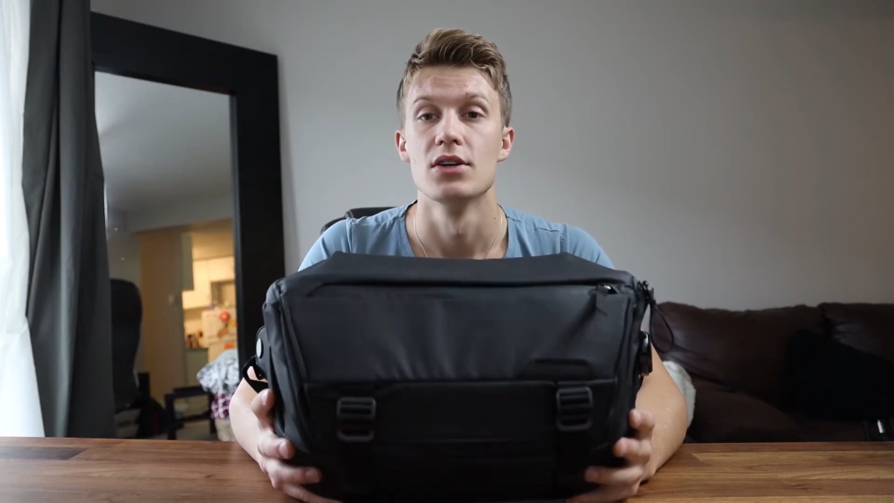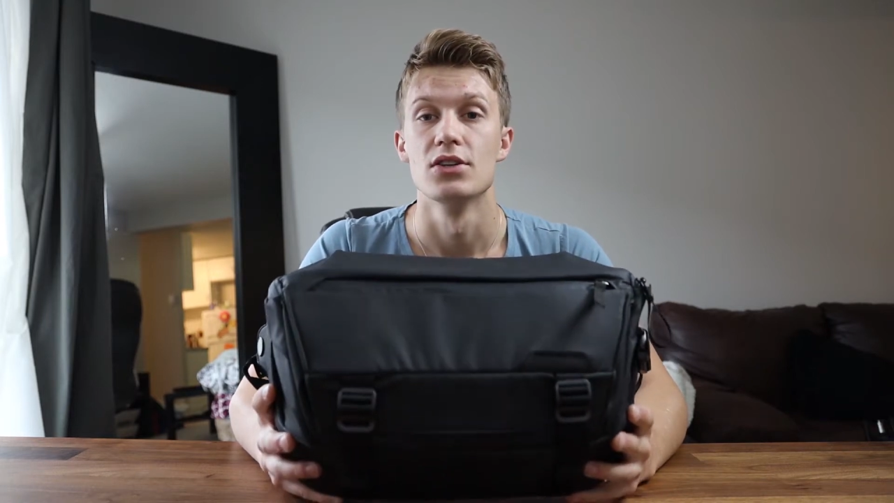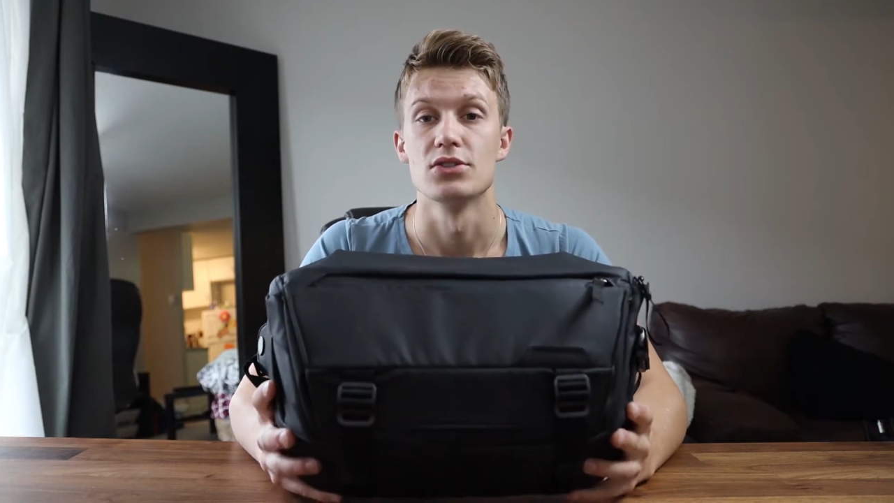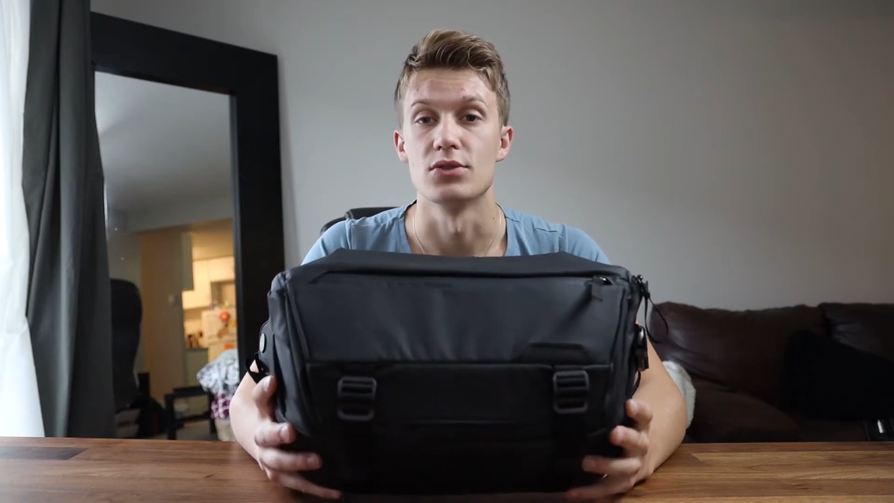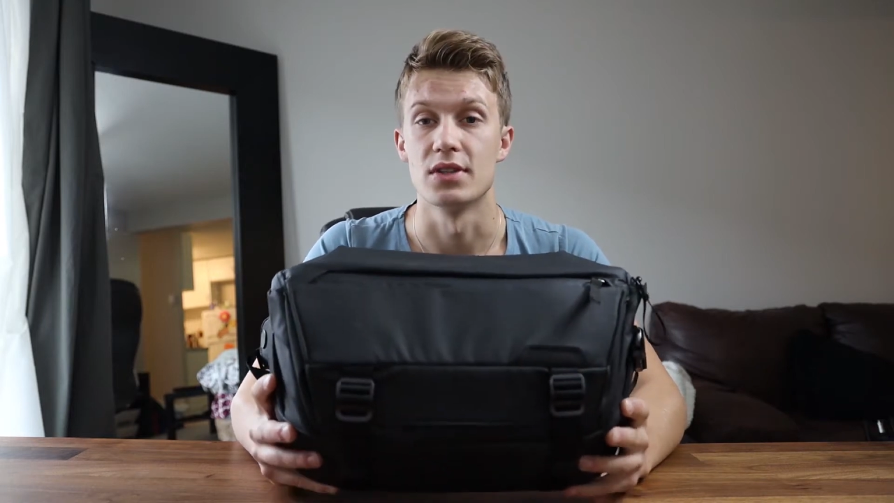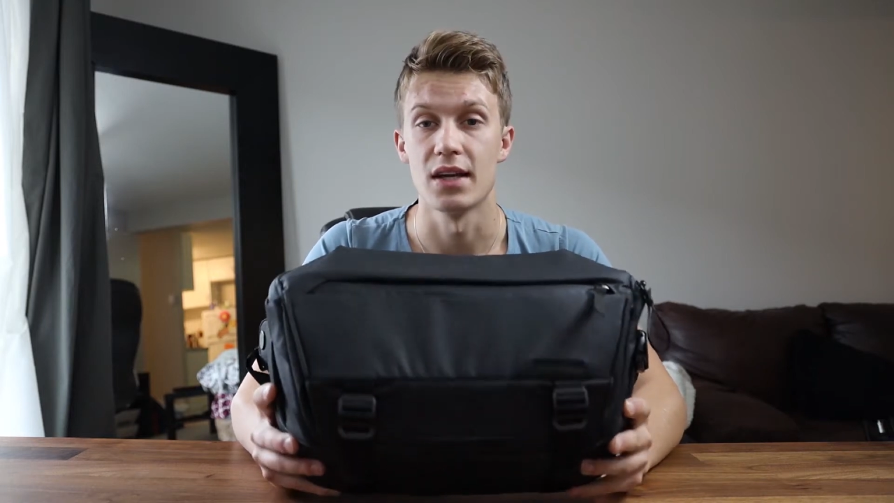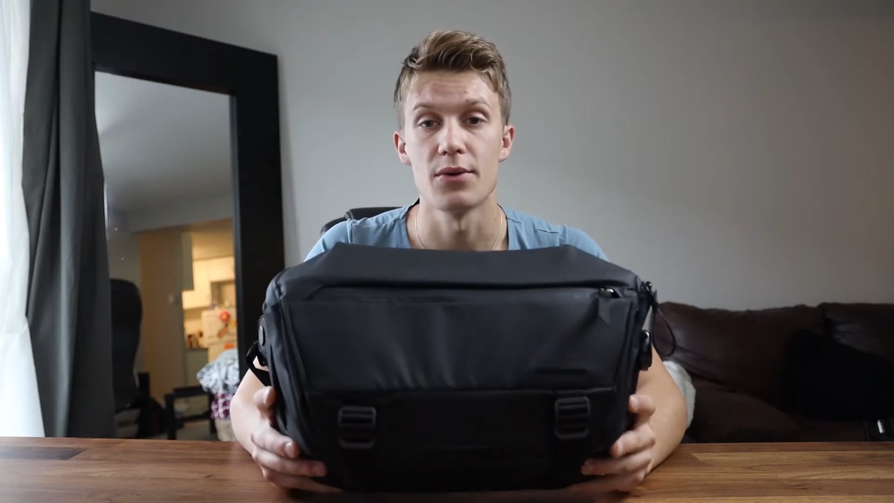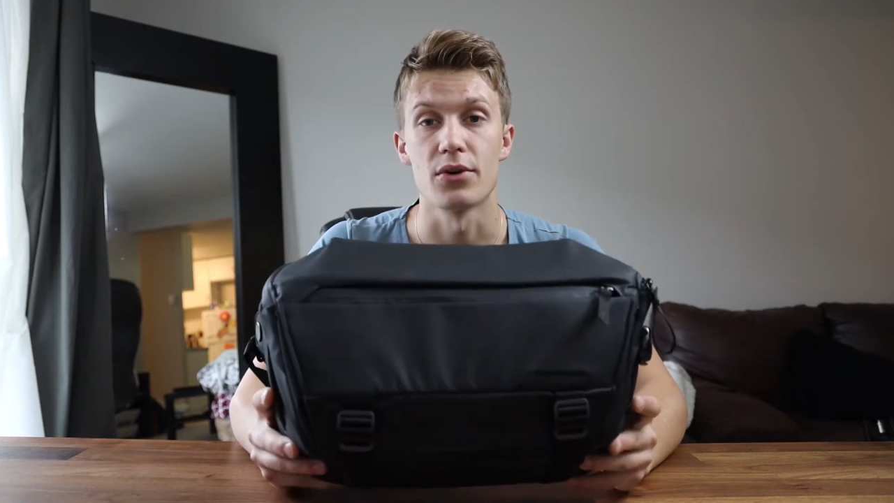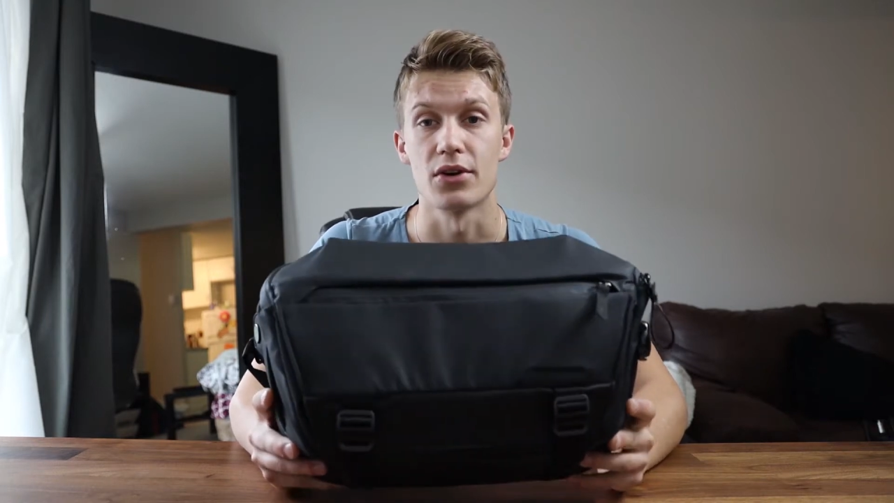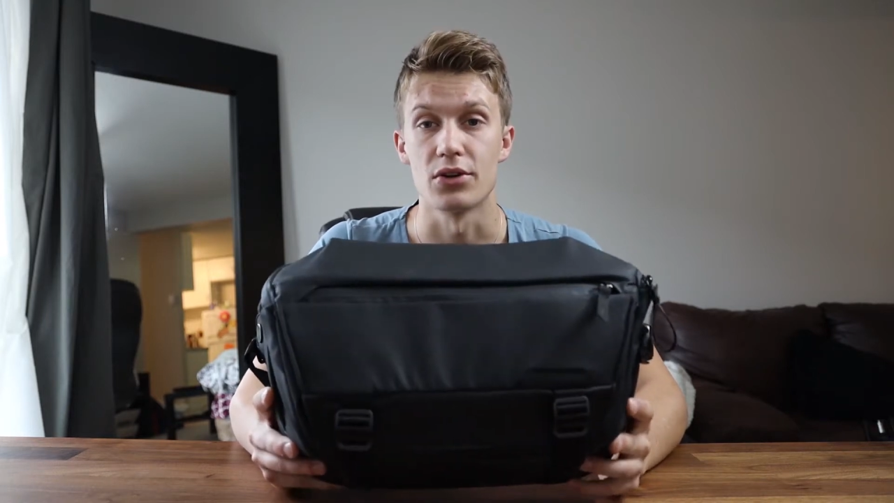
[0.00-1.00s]
So today
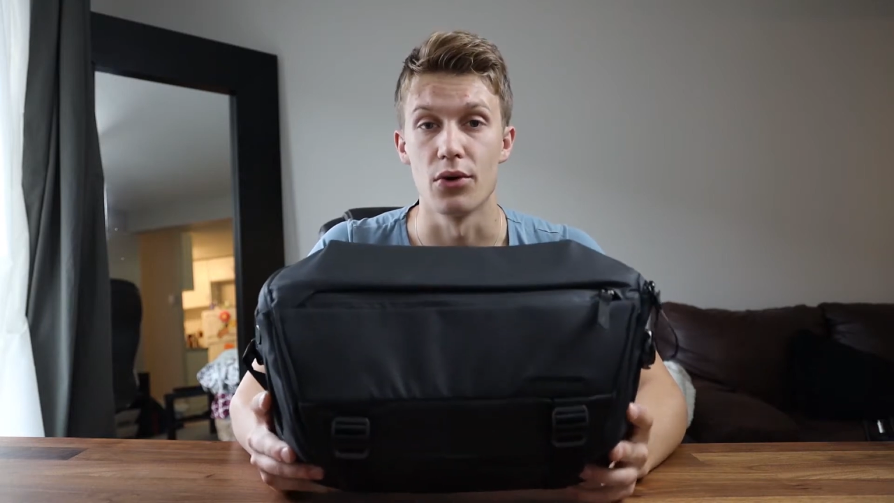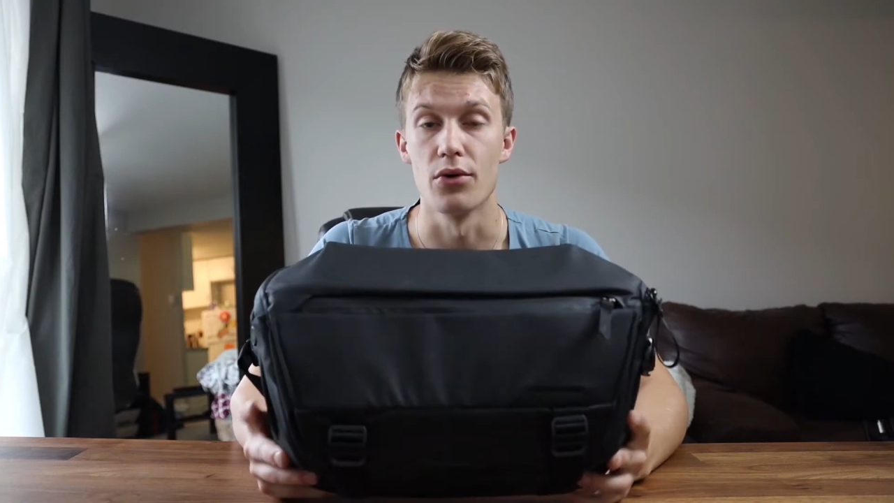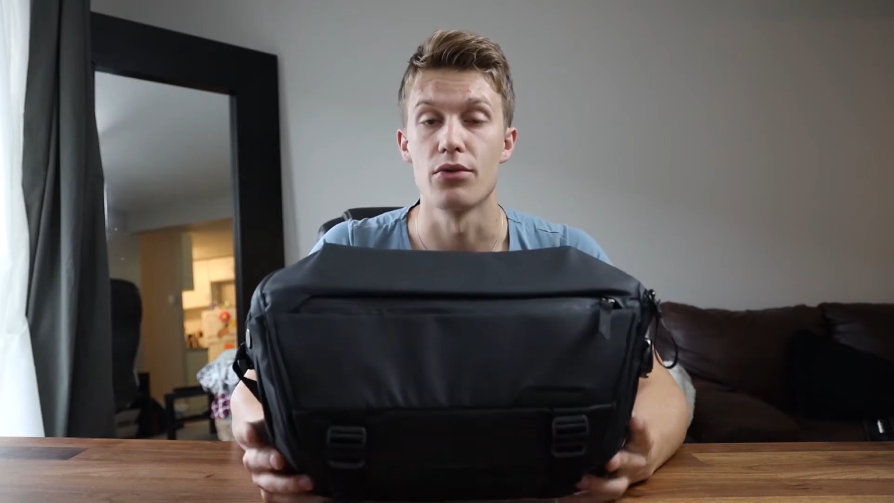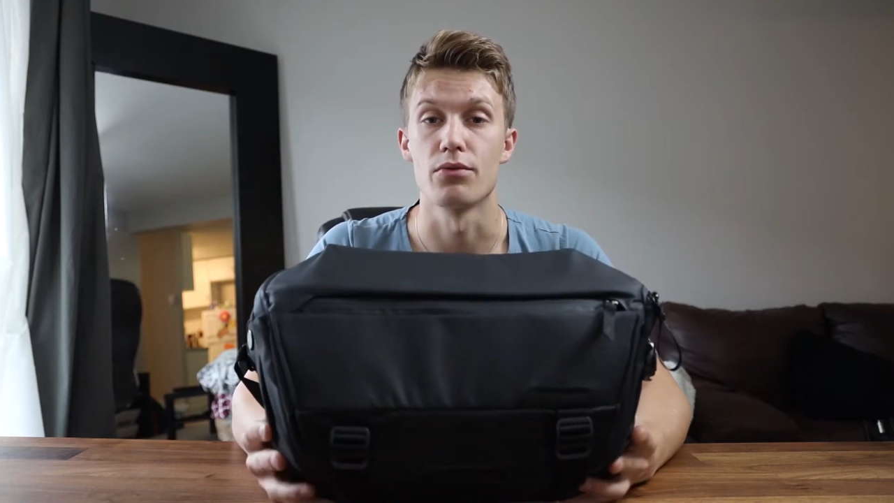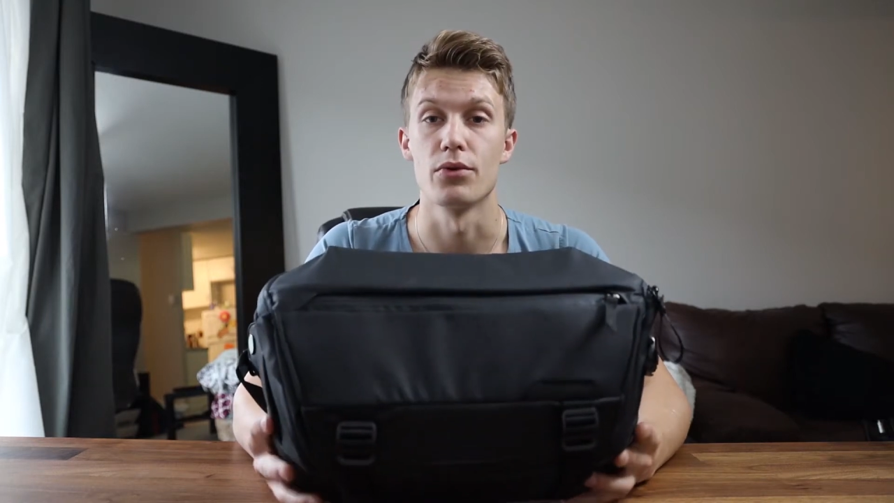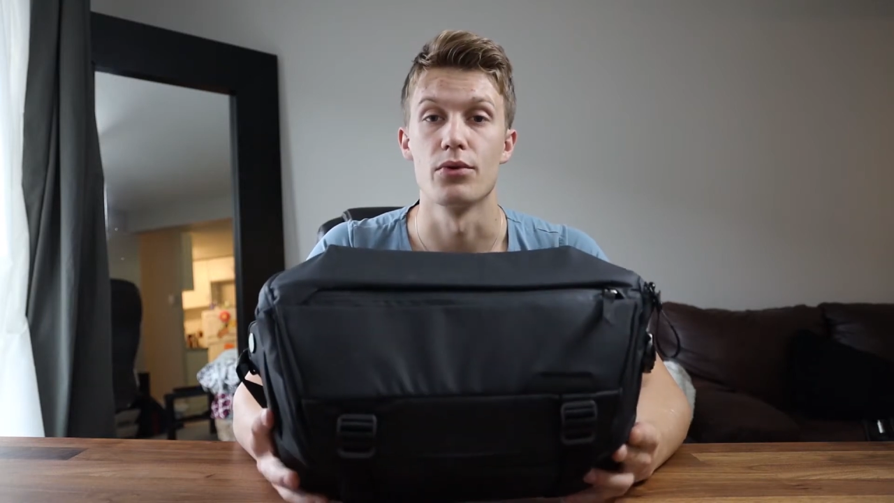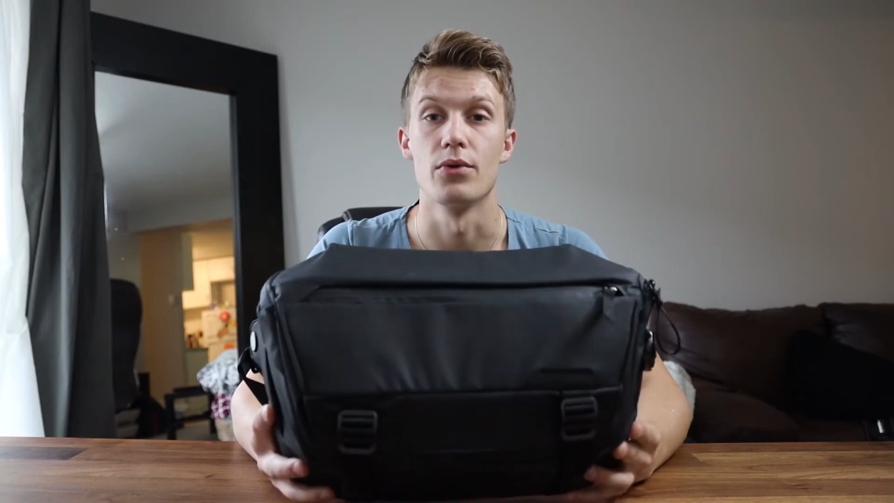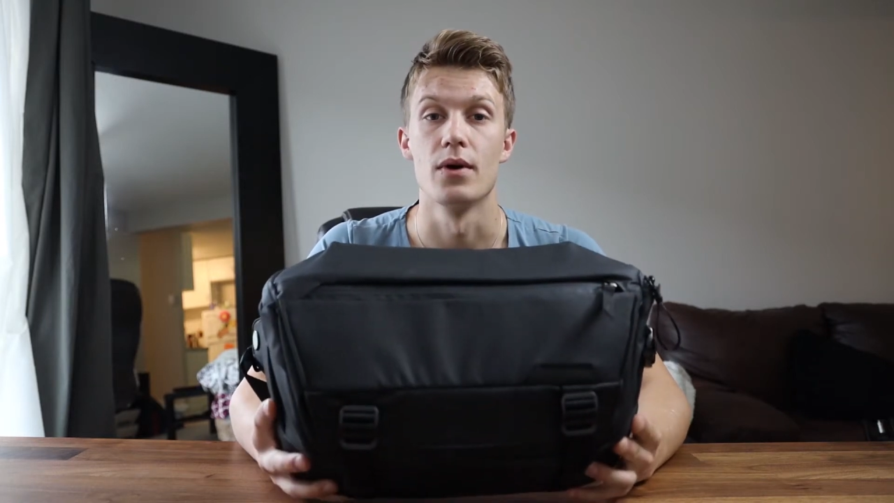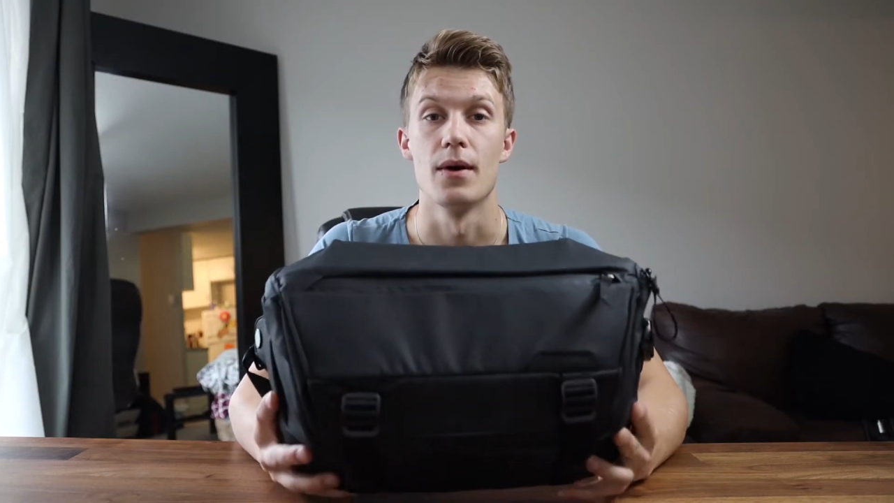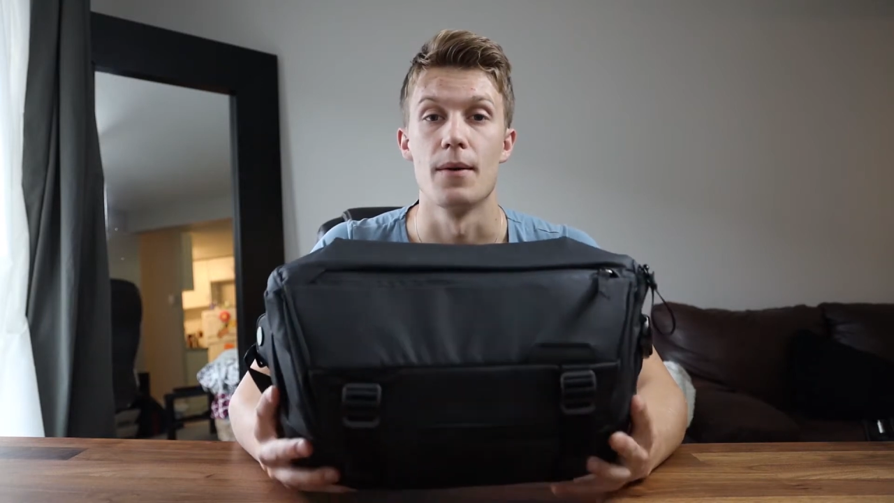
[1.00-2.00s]
we're going to go through